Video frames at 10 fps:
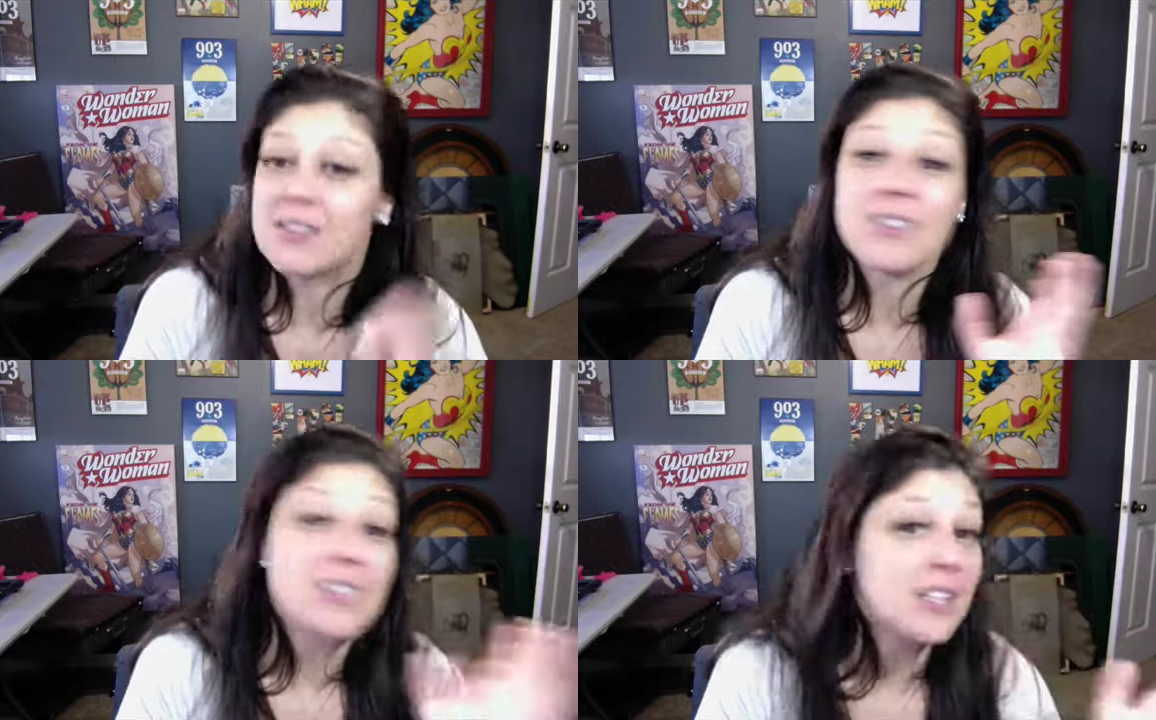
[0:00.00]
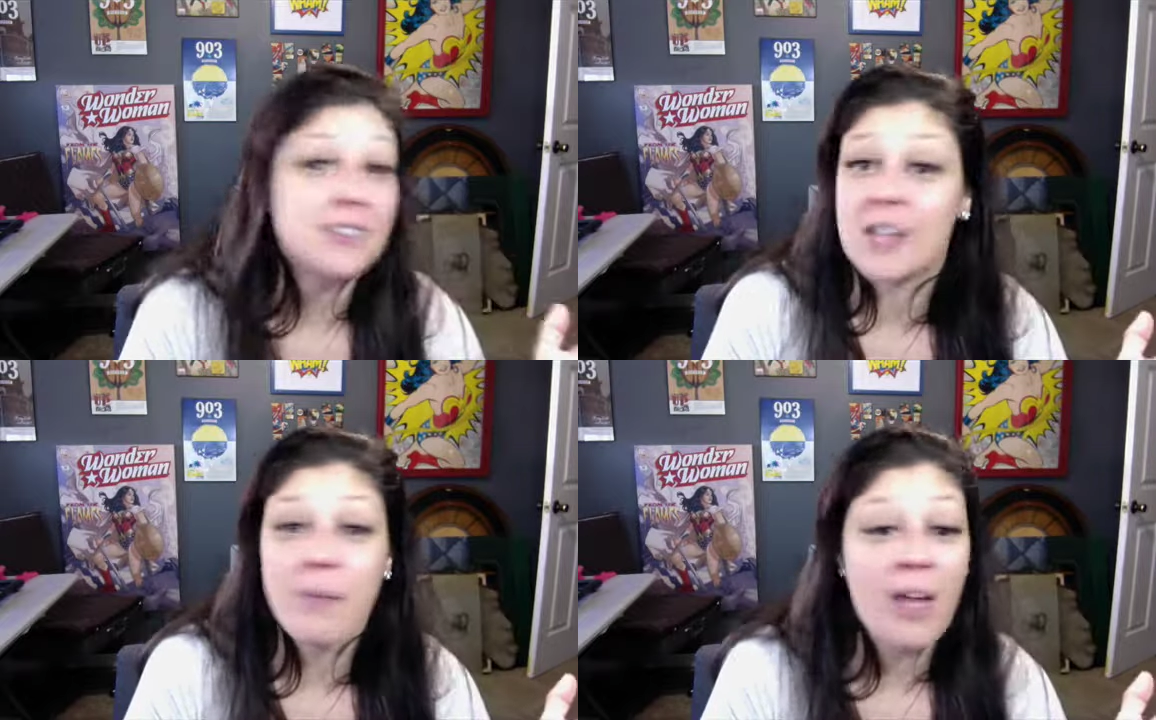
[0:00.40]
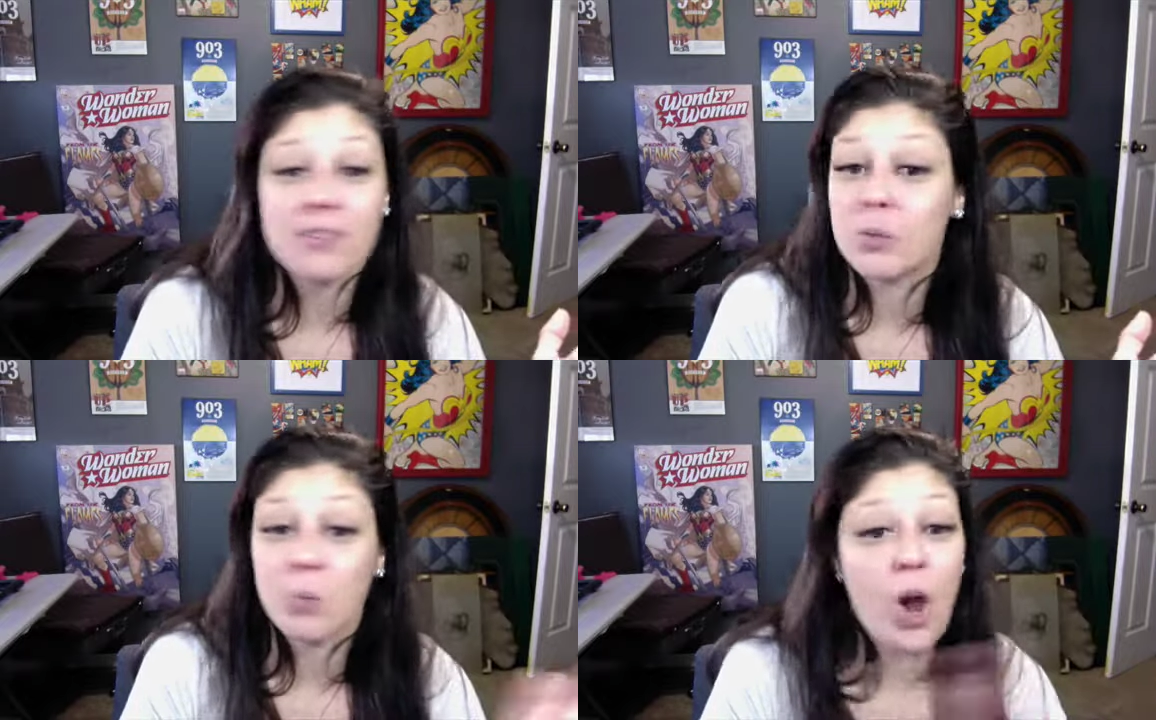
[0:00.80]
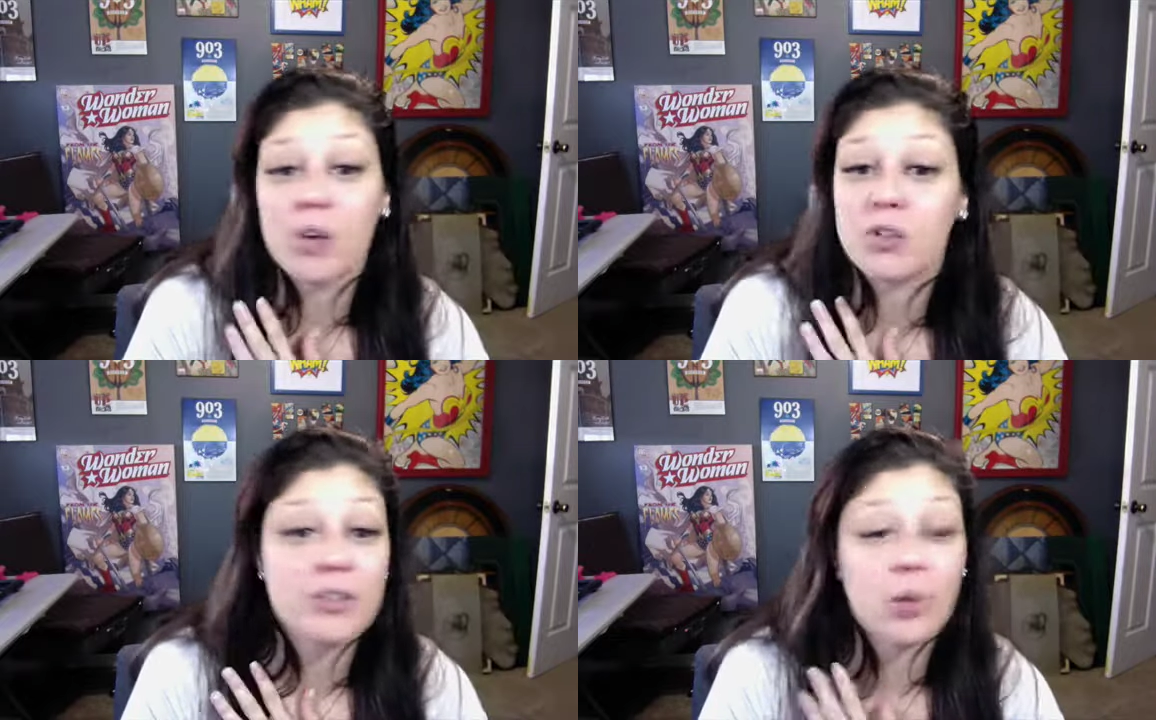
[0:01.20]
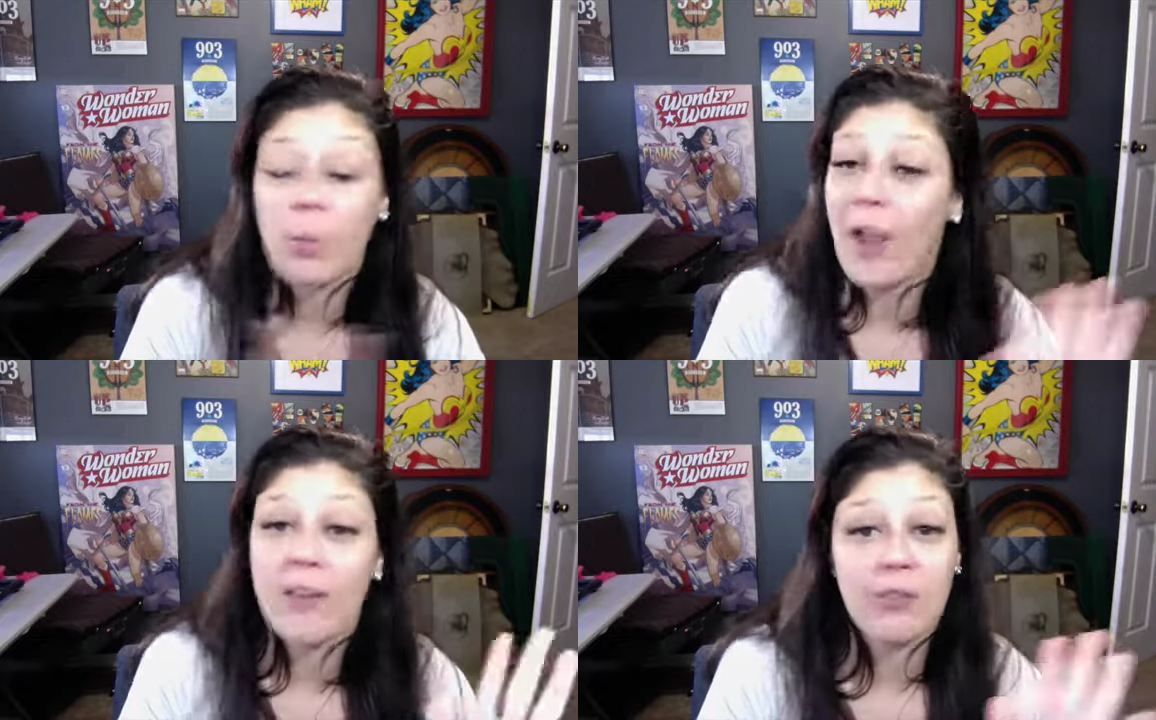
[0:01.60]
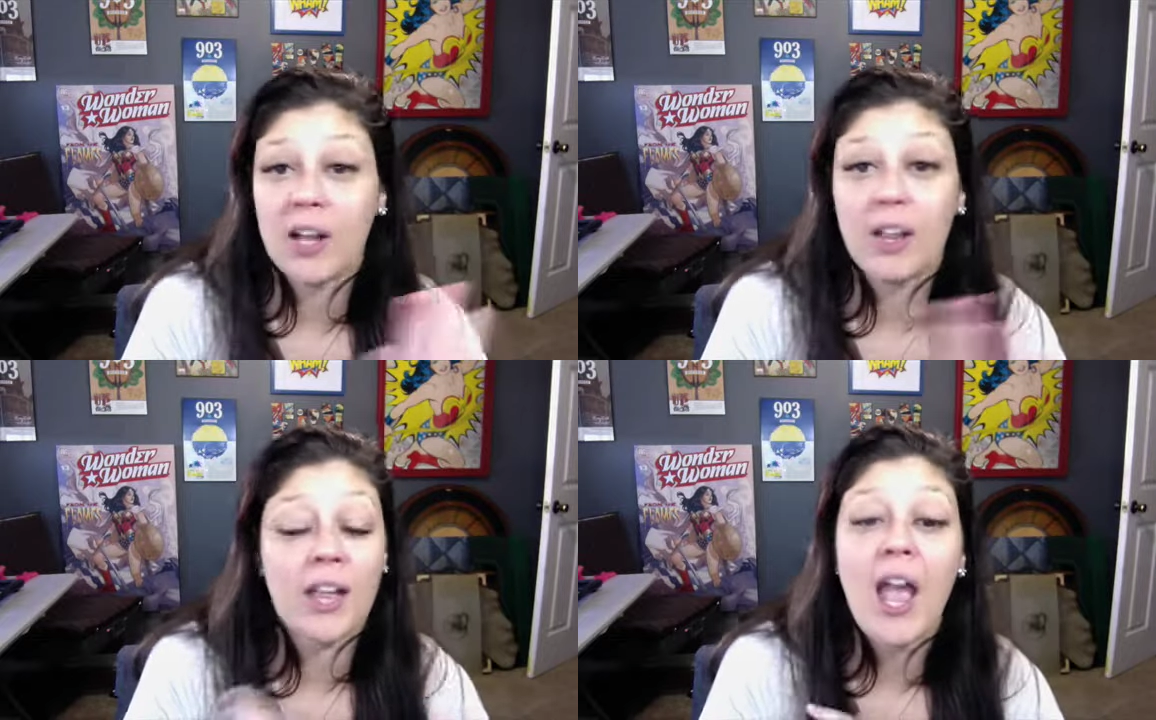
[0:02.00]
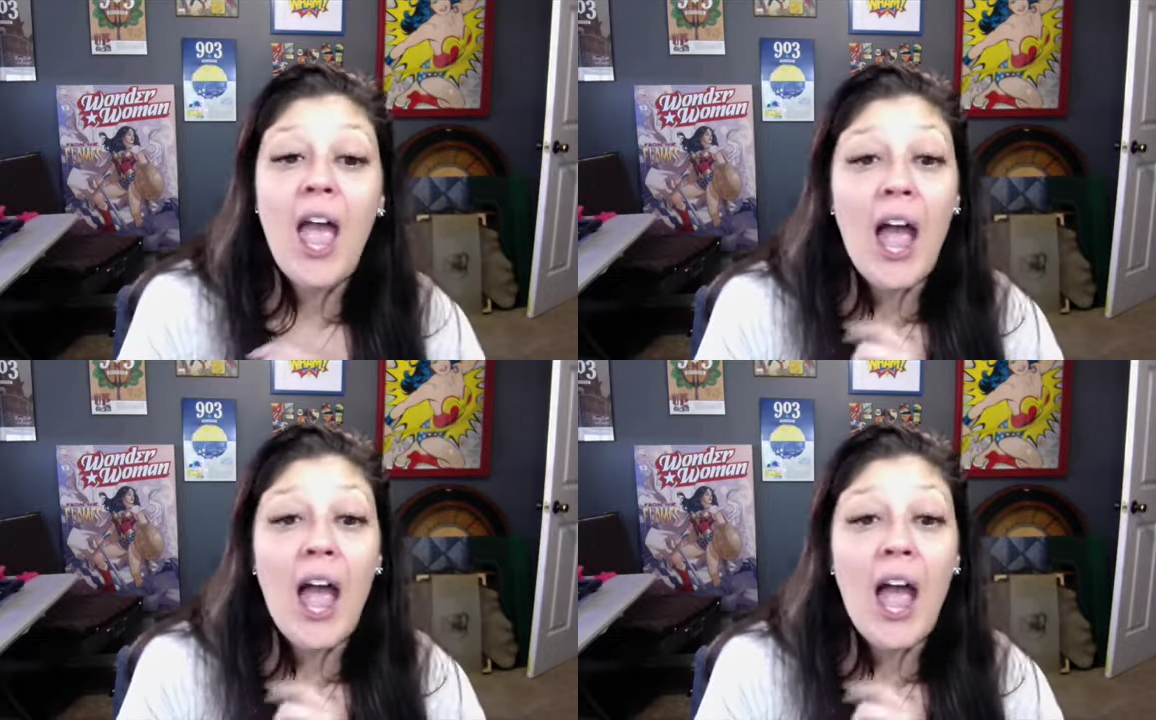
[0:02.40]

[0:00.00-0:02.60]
The DSM has it wrong, just quite frankly,